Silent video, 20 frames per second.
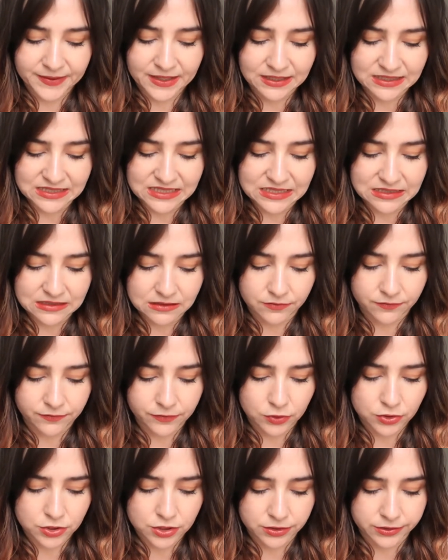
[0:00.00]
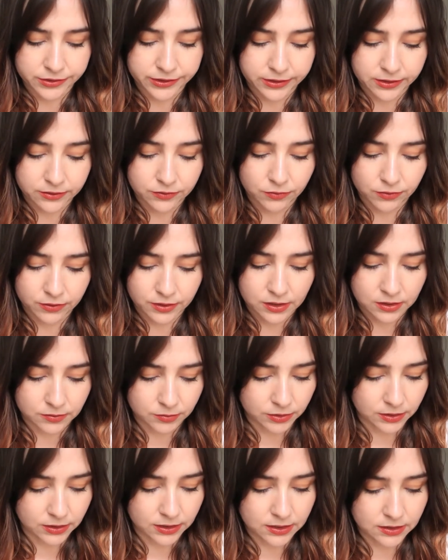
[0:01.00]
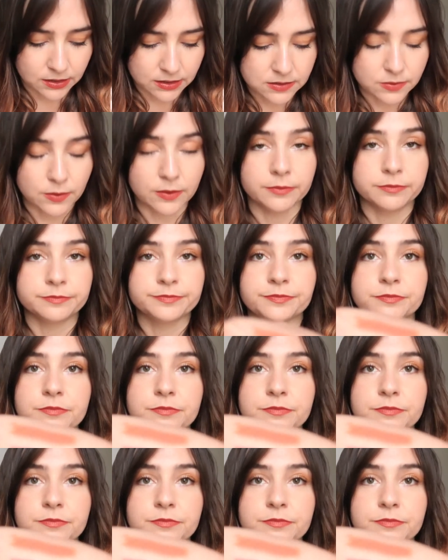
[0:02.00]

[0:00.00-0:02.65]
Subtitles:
And unfortunately, I don't think I'm going to like this one.